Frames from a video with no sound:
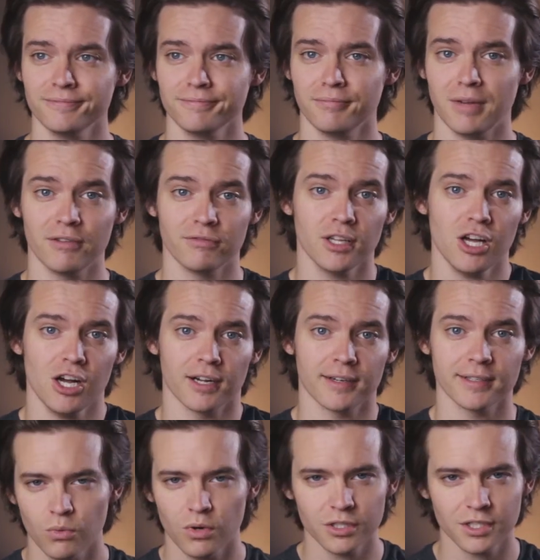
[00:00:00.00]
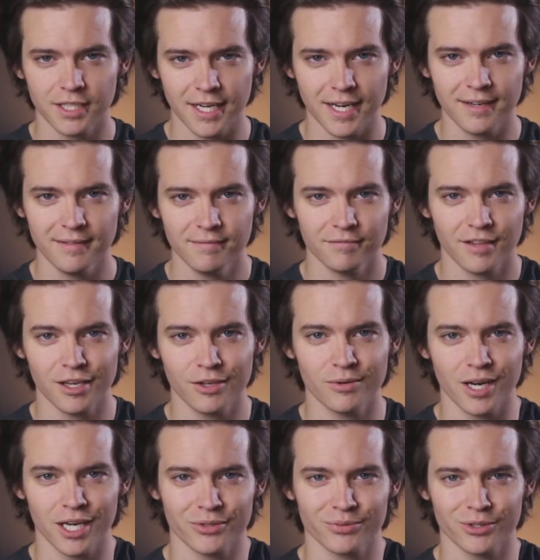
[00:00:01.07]
my vlog. Once again, thank you
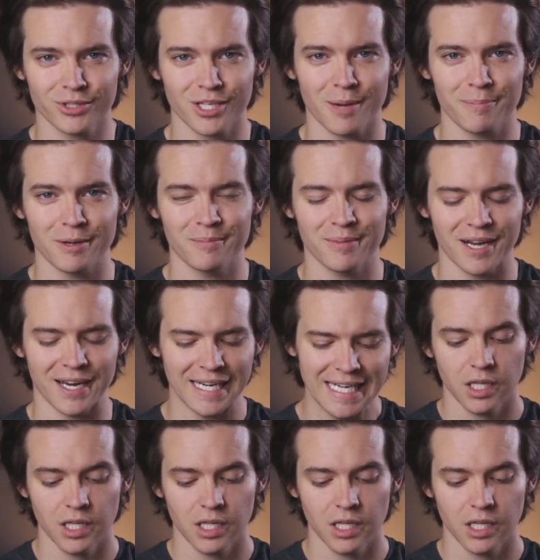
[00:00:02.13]
guys for stopping by.